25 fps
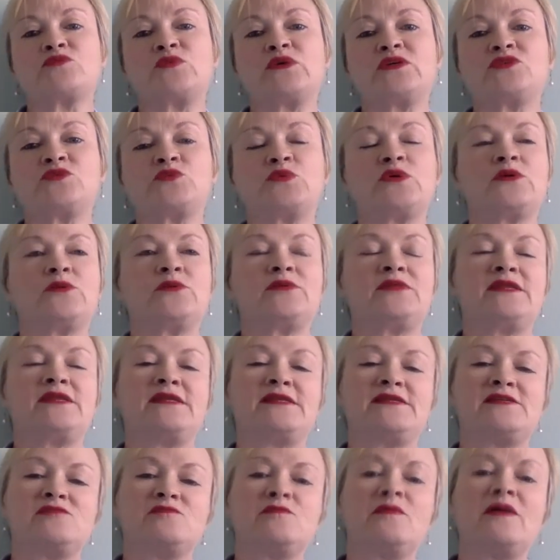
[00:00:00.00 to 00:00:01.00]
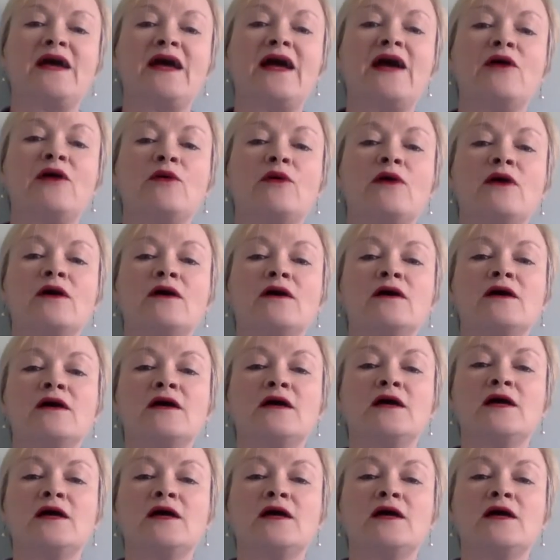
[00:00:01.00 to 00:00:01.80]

which were within its power